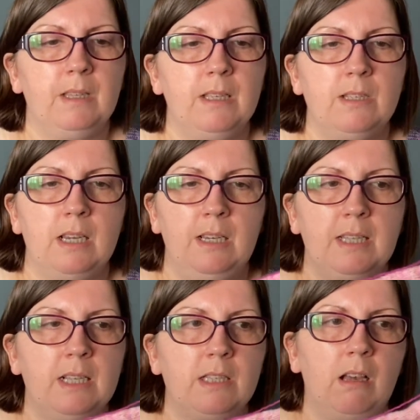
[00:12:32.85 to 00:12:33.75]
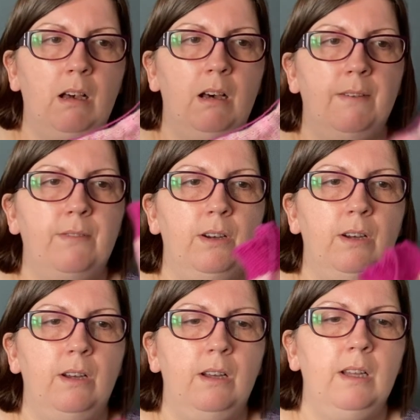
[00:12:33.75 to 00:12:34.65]
So these are for
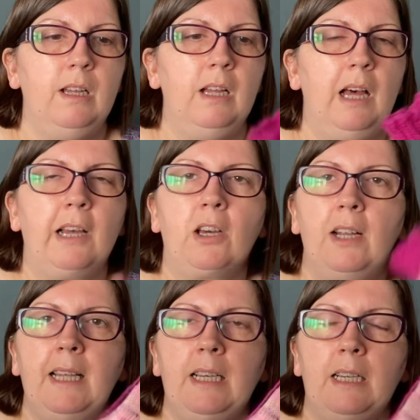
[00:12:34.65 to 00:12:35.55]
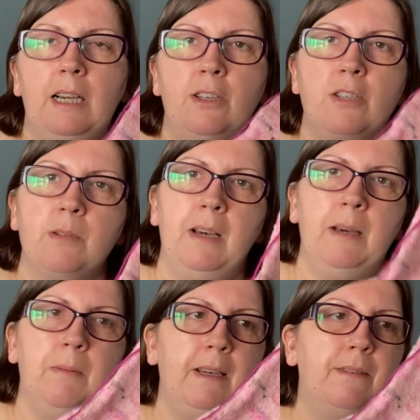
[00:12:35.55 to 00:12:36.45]
a colleague I used to
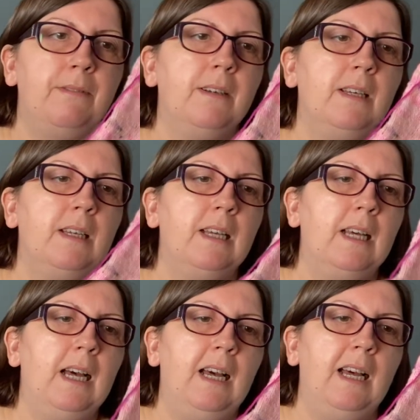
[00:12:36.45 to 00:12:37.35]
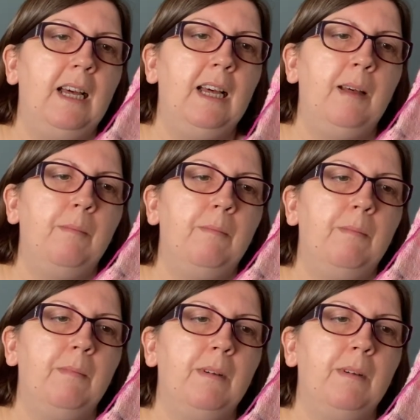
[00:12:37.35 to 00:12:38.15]
work with, that